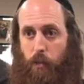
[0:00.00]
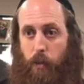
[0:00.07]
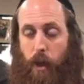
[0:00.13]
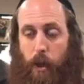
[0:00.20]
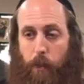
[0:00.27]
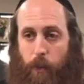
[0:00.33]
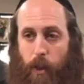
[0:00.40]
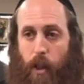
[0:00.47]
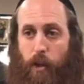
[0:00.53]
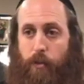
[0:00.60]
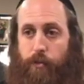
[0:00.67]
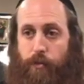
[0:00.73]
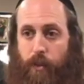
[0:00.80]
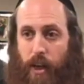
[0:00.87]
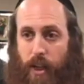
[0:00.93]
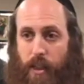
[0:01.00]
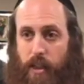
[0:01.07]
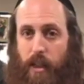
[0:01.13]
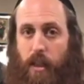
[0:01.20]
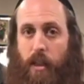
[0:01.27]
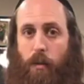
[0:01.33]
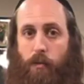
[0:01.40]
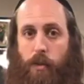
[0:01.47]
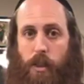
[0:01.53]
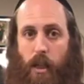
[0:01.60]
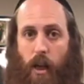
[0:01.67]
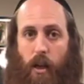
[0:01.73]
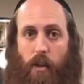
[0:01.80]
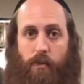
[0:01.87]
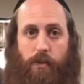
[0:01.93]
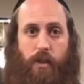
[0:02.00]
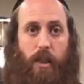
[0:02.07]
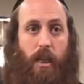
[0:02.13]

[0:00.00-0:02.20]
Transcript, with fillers: People are finding themselves